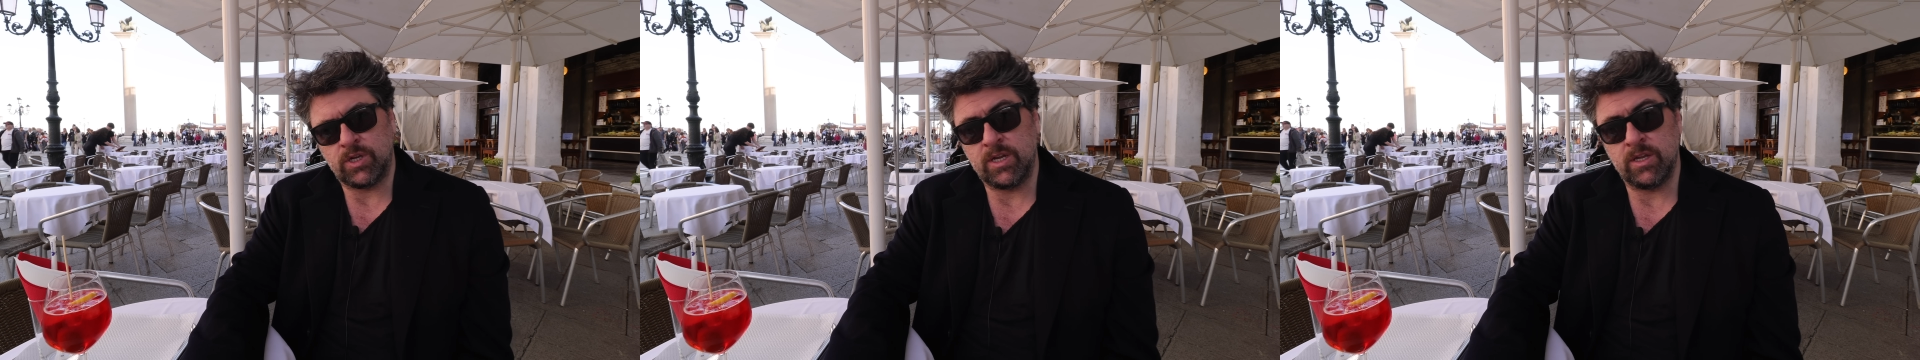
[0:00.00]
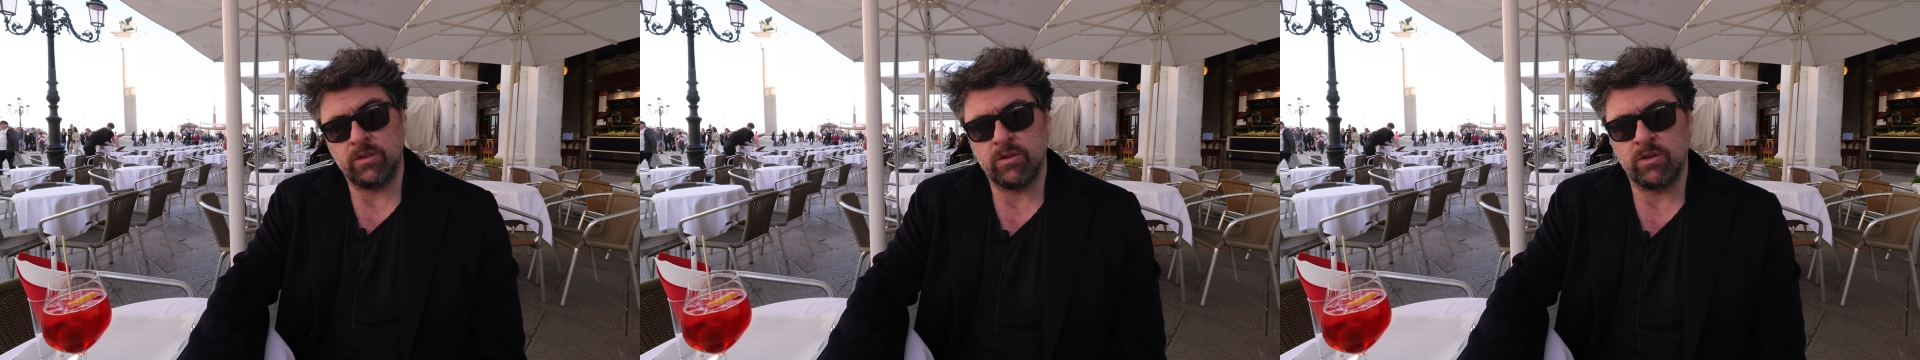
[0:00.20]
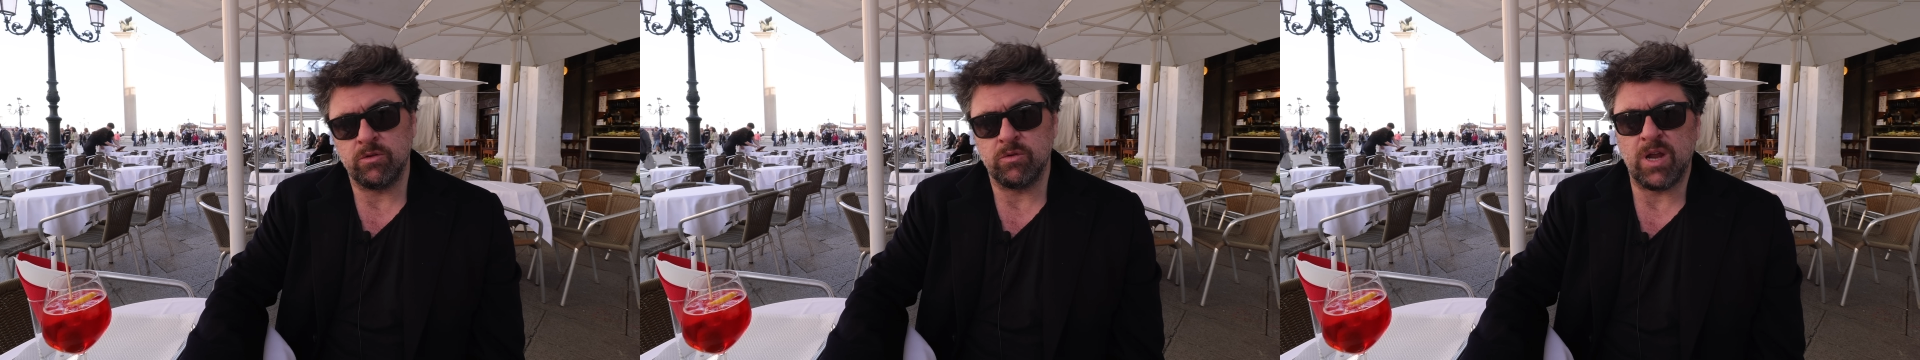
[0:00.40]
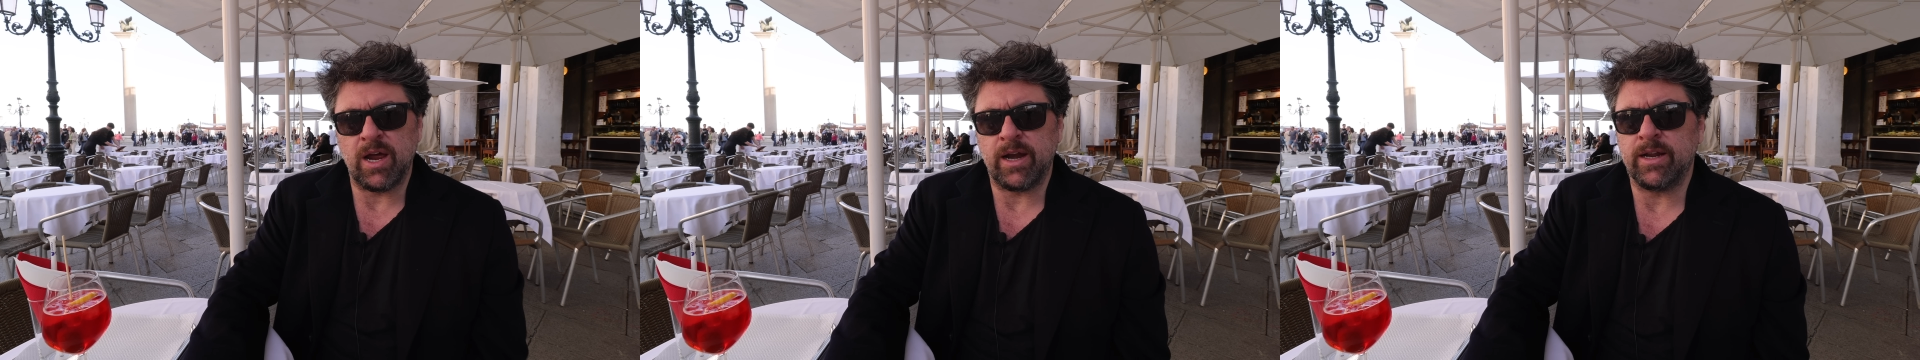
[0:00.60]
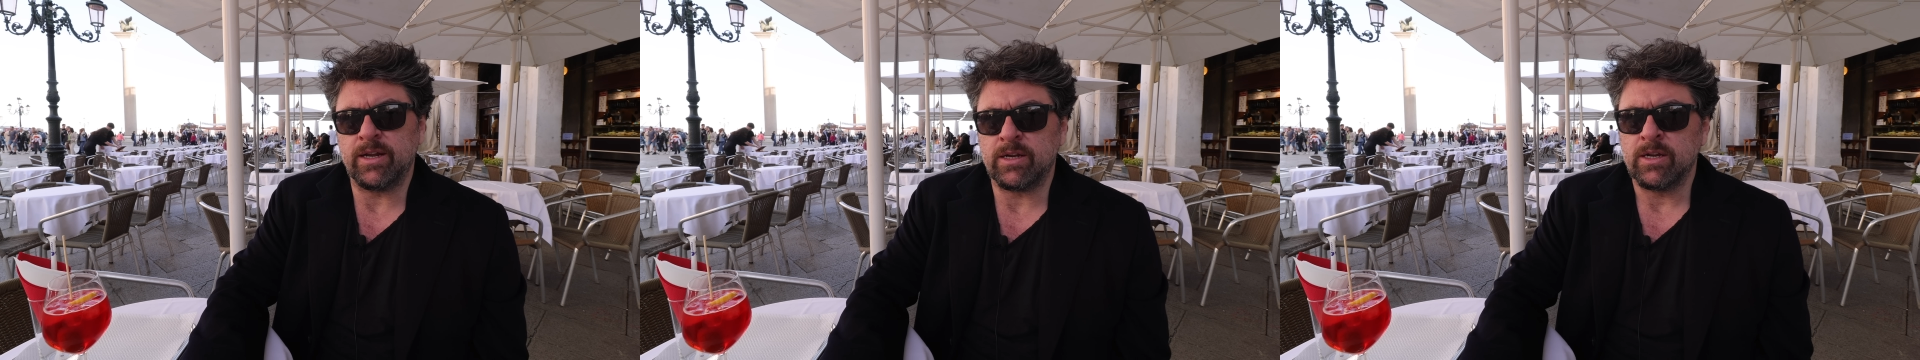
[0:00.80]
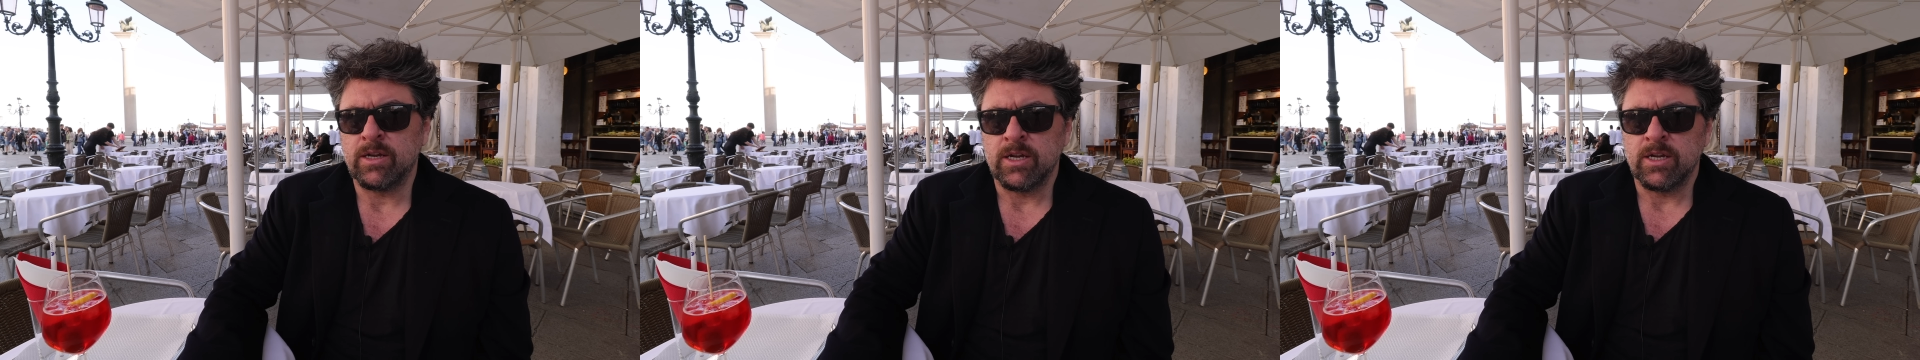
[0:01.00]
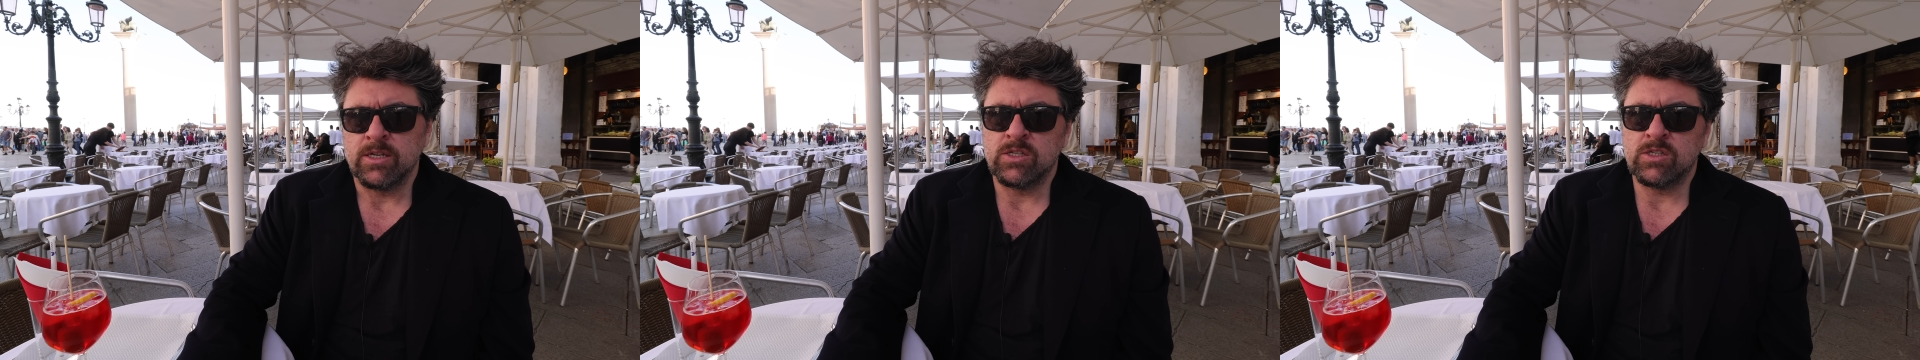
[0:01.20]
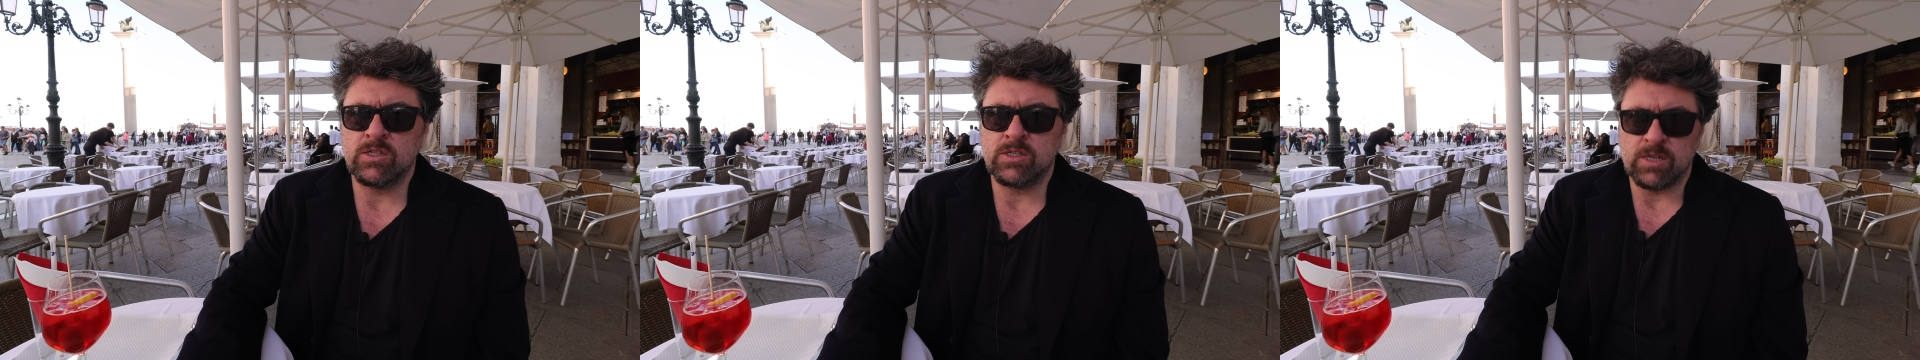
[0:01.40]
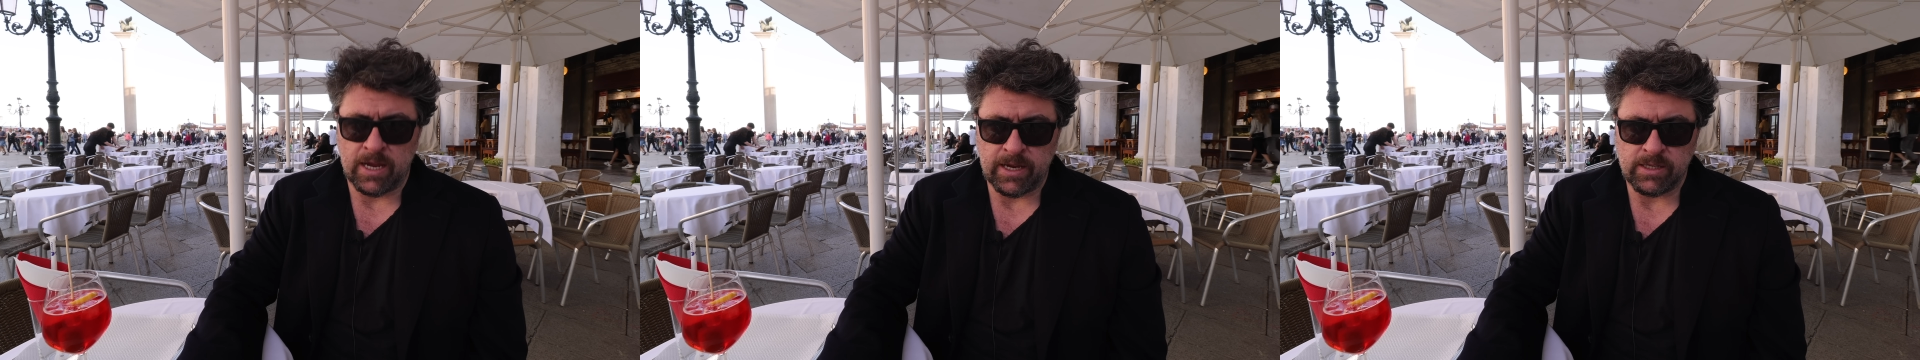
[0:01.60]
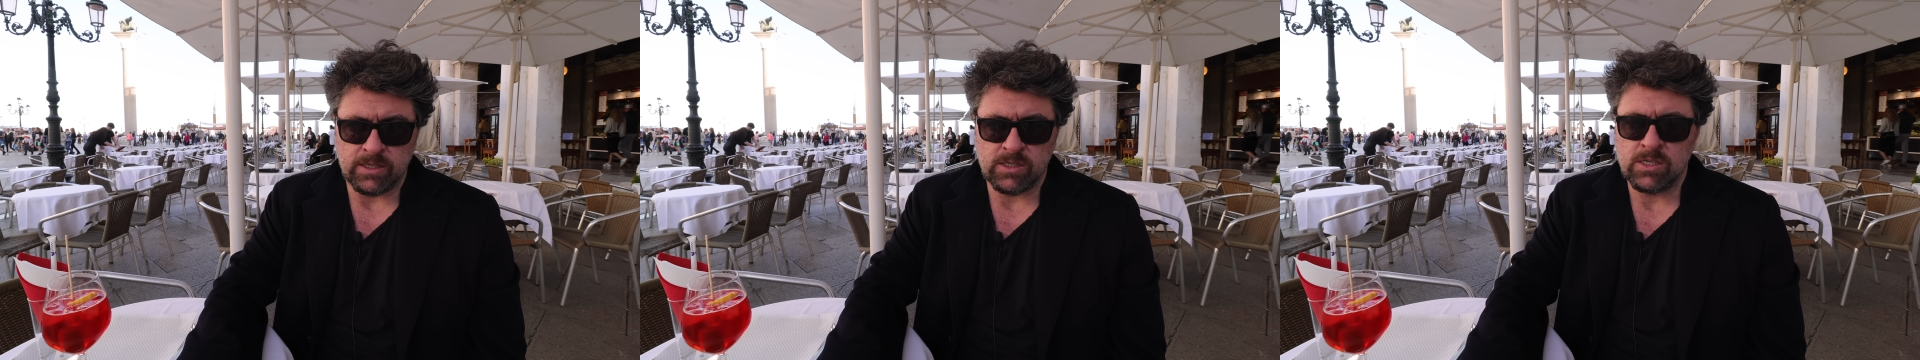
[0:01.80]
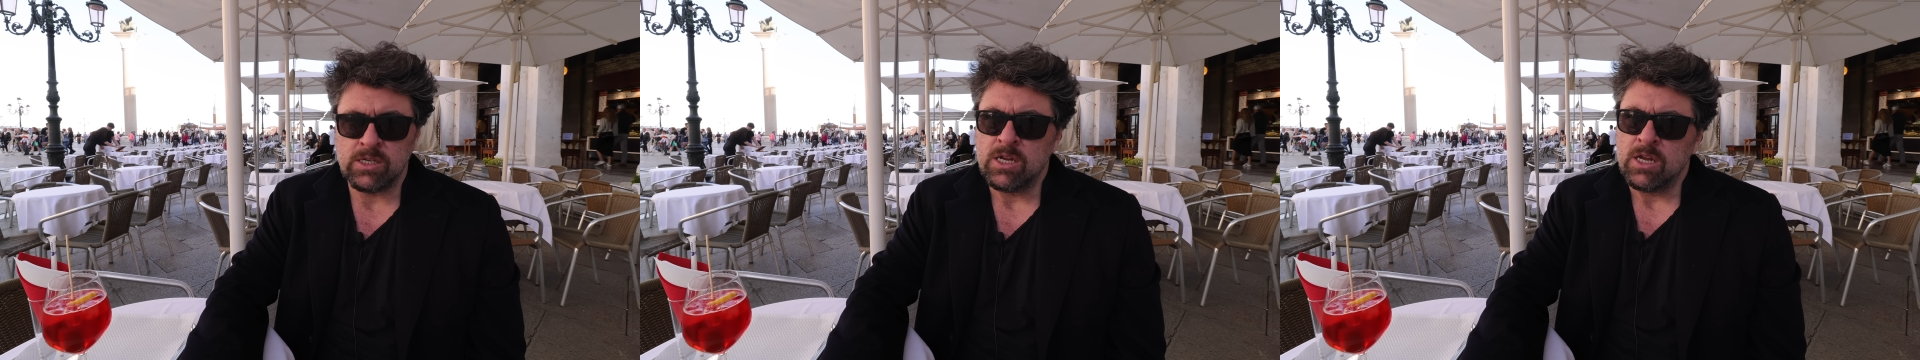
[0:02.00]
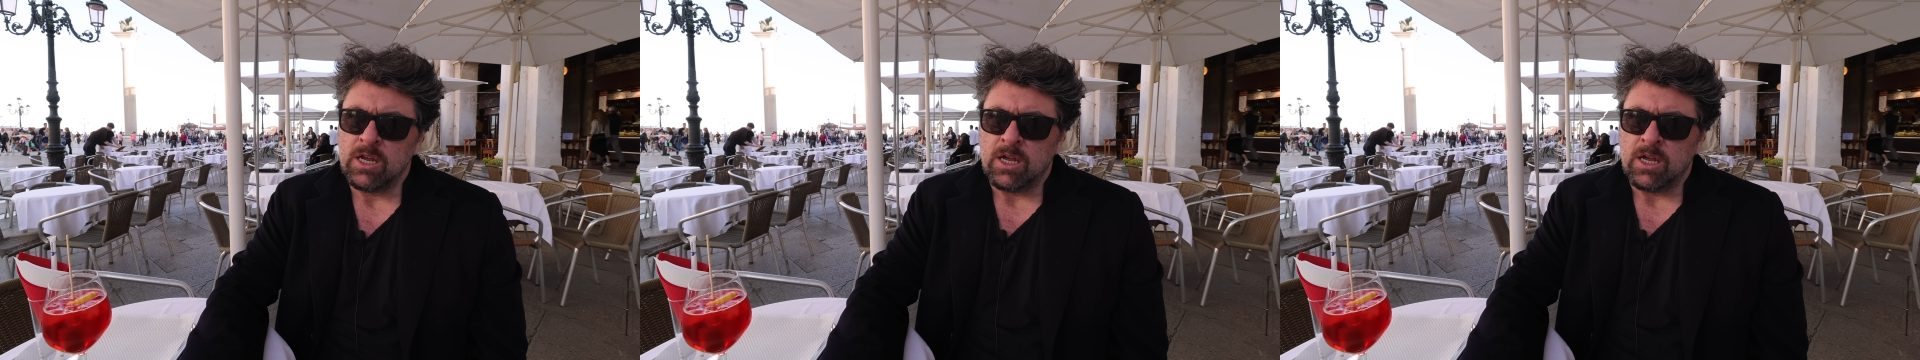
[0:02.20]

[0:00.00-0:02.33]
in the United States,